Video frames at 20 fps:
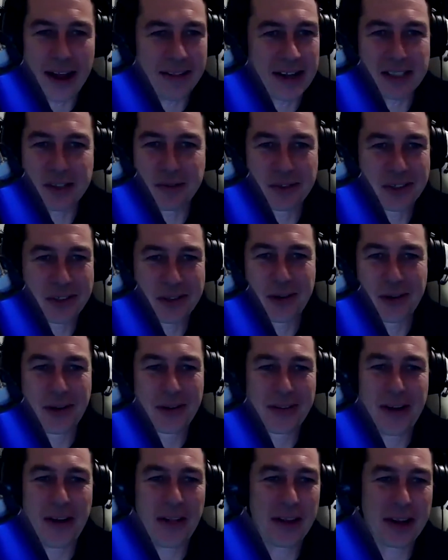That's for
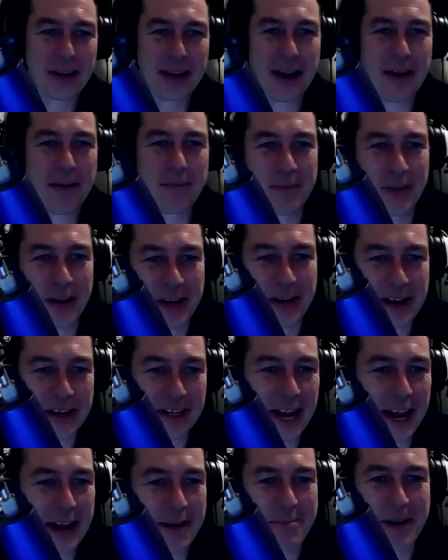sure. I think video
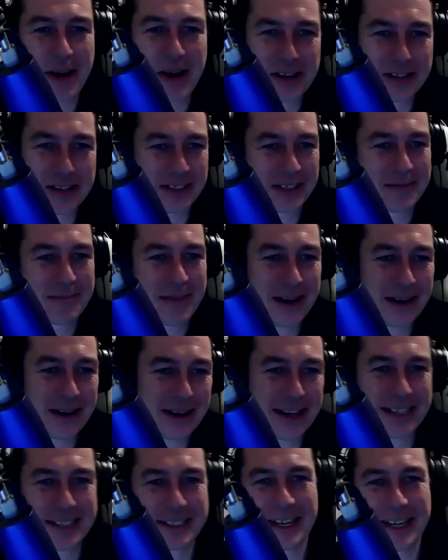game nerds and
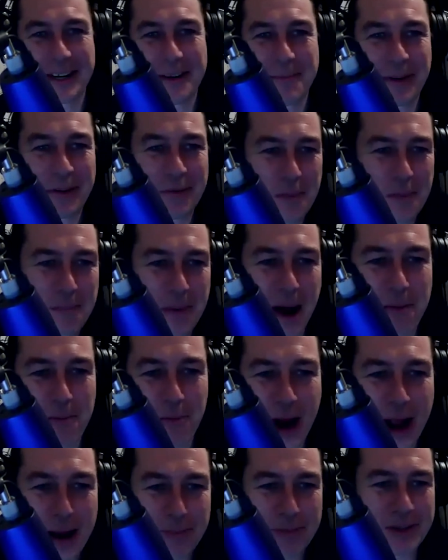metalheads get a bit of a bum
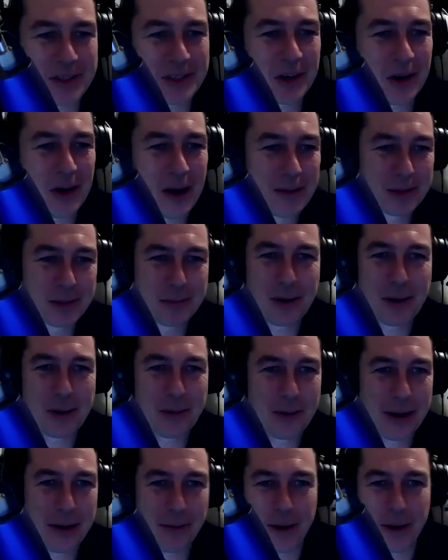rap at times, but
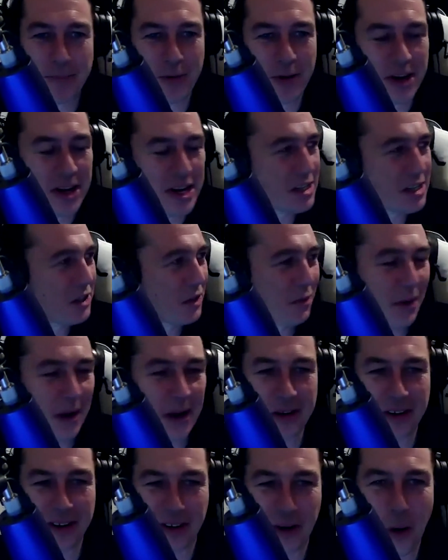we're pretty
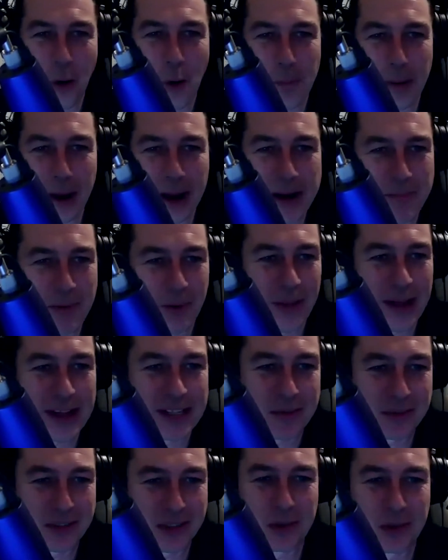introverted, cool people.
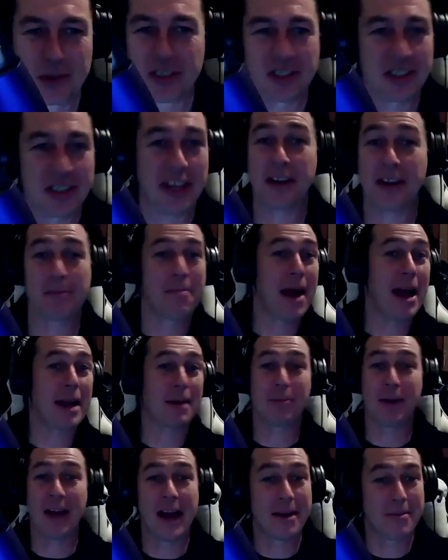That's for sure. Just kicking
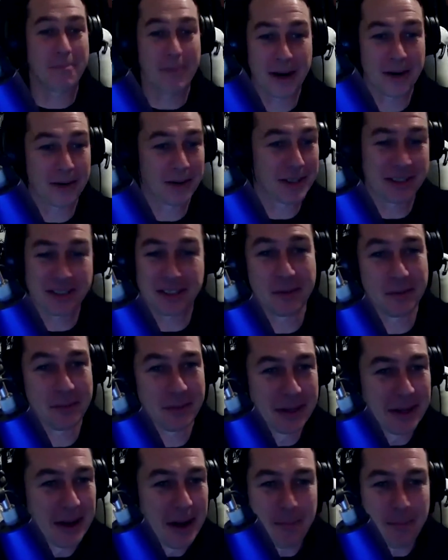back, playing metal,
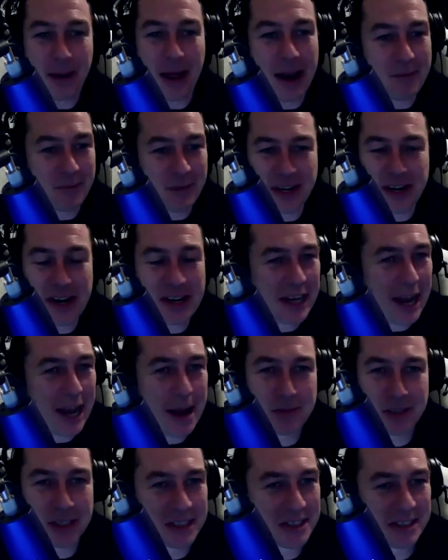playing video
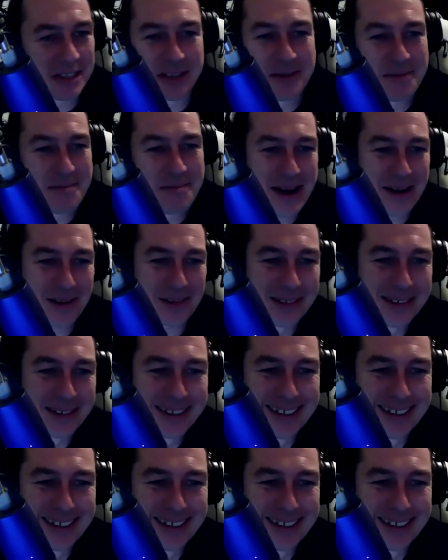games, listening to metal.